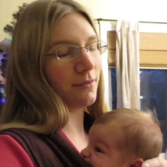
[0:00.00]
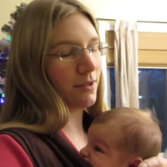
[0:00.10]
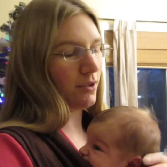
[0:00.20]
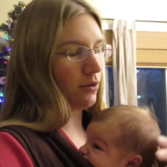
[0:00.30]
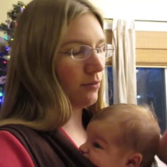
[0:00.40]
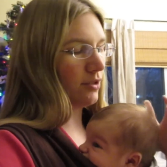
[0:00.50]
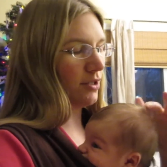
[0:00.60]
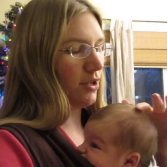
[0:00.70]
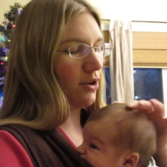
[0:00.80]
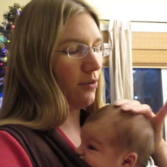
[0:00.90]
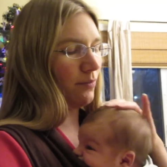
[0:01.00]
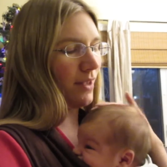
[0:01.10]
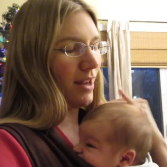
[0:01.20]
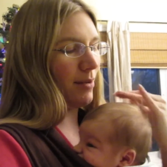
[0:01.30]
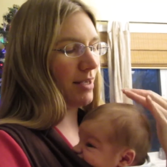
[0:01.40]
So, just so you know.
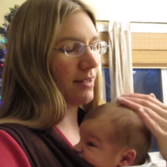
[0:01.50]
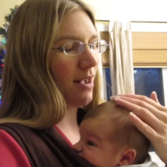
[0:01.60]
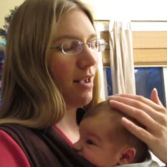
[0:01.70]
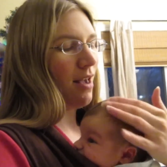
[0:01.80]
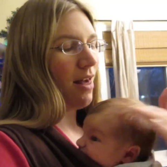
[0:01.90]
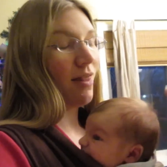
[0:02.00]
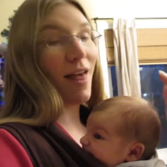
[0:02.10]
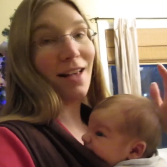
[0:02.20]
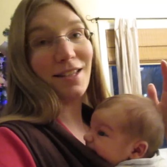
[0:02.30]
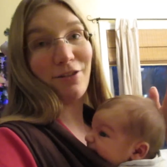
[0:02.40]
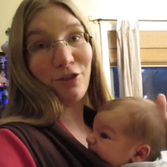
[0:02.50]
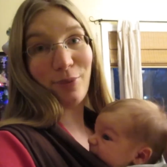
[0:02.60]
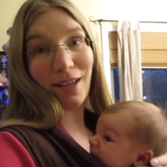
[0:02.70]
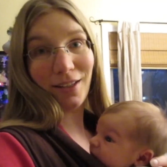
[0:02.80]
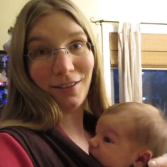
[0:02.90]
Anyways, that's it for
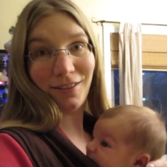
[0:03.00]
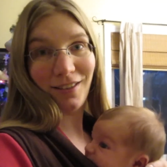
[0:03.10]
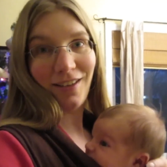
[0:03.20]
me.